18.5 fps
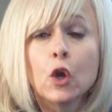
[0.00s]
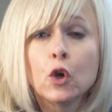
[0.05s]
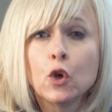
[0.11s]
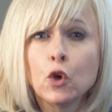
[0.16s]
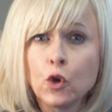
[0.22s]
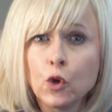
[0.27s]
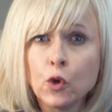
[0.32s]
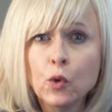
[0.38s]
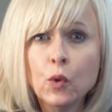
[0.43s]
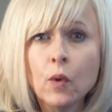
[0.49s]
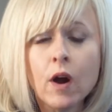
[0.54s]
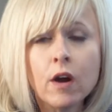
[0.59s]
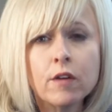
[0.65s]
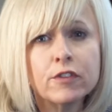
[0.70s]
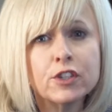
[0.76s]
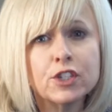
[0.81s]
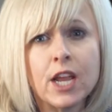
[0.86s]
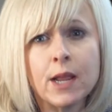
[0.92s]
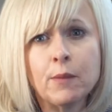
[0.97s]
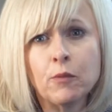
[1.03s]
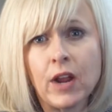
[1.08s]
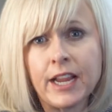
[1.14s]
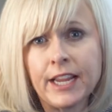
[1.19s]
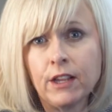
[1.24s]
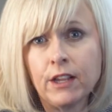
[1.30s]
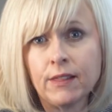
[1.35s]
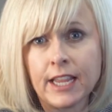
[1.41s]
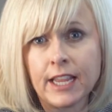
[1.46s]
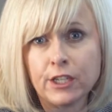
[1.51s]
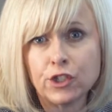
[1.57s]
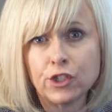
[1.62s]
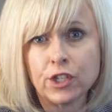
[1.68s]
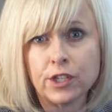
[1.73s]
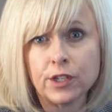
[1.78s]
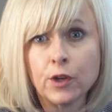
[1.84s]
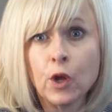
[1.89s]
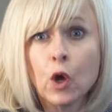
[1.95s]
new overtime
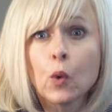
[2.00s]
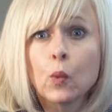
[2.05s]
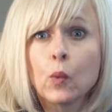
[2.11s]
regulation